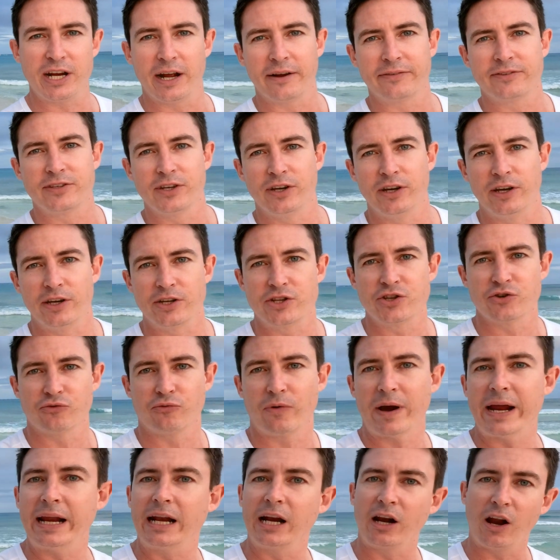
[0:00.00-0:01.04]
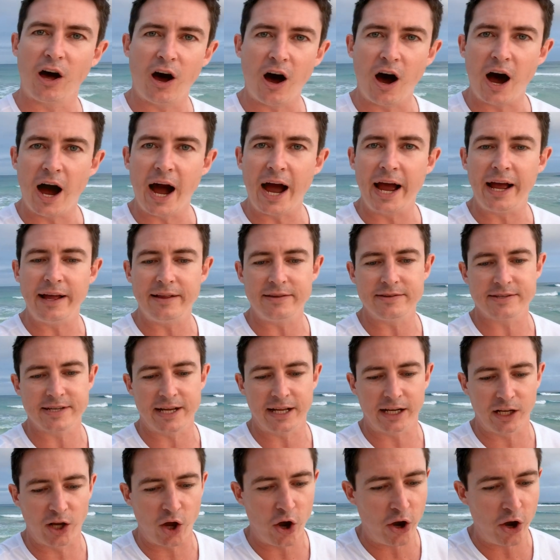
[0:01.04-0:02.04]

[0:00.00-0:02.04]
enough to read lines and